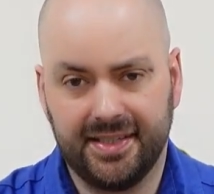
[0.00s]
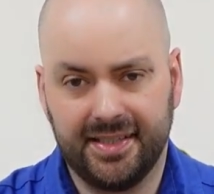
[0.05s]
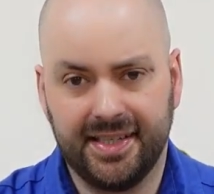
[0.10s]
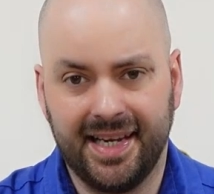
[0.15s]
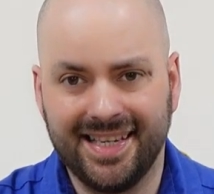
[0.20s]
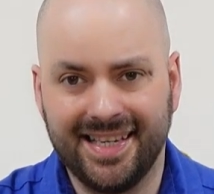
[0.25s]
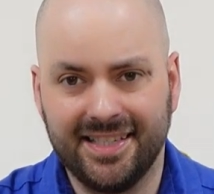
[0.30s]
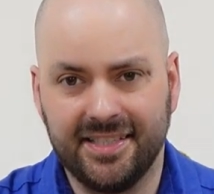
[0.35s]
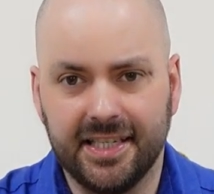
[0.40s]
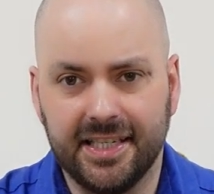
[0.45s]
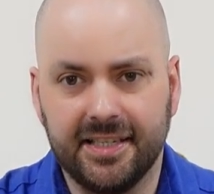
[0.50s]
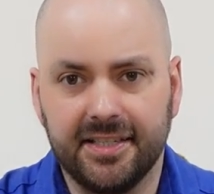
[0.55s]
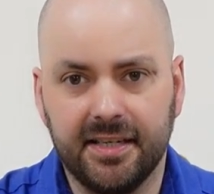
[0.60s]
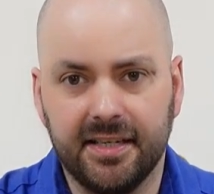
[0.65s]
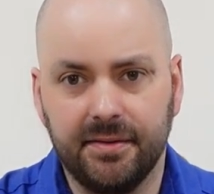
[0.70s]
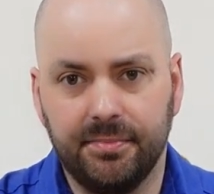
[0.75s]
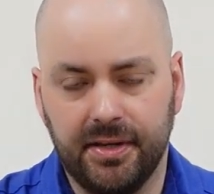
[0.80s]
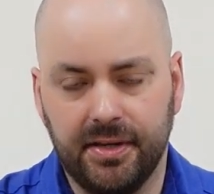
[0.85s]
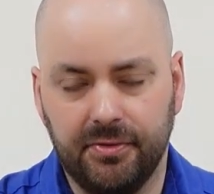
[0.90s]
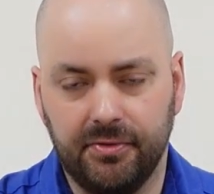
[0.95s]
and
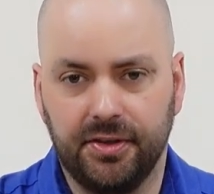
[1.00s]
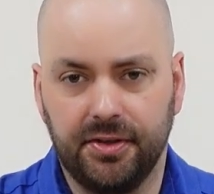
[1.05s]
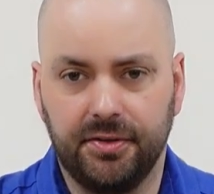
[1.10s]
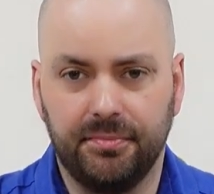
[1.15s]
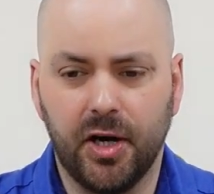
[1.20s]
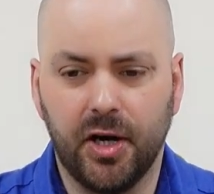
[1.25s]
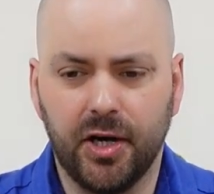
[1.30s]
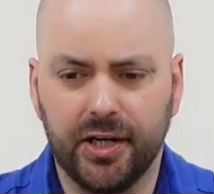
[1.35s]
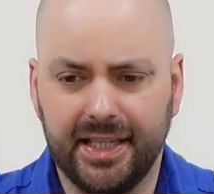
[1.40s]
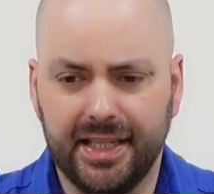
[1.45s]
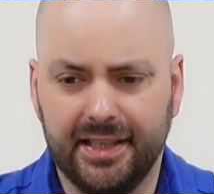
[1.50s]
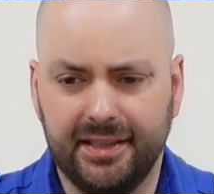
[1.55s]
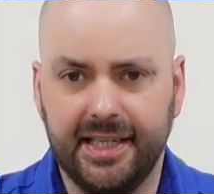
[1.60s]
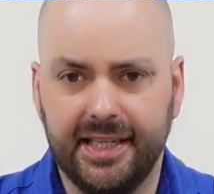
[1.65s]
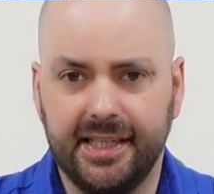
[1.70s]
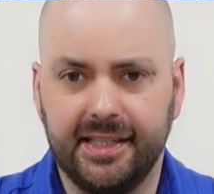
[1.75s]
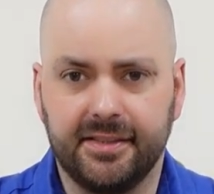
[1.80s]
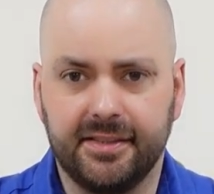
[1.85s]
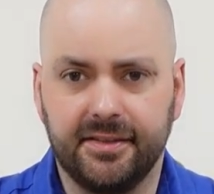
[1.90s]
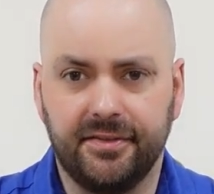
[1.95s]
HJC, being one of the market
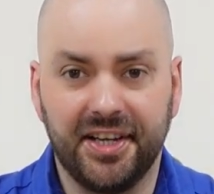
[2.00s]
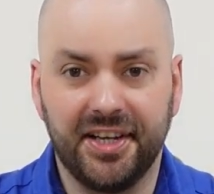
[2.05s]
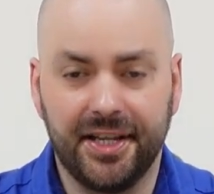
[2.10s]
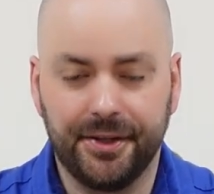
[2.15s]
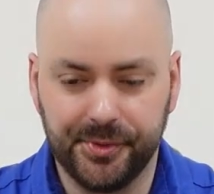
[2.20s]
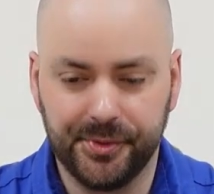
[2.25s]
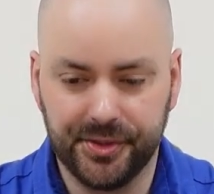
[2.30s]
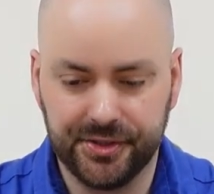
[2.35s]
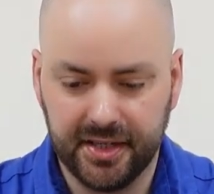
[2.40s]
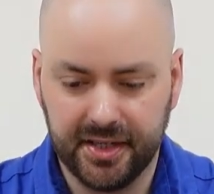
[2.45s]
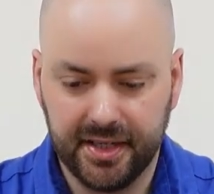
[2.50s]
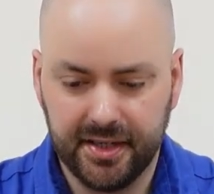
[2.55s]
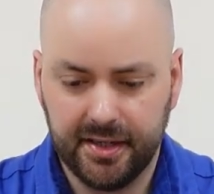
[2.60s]
leaders of helmets,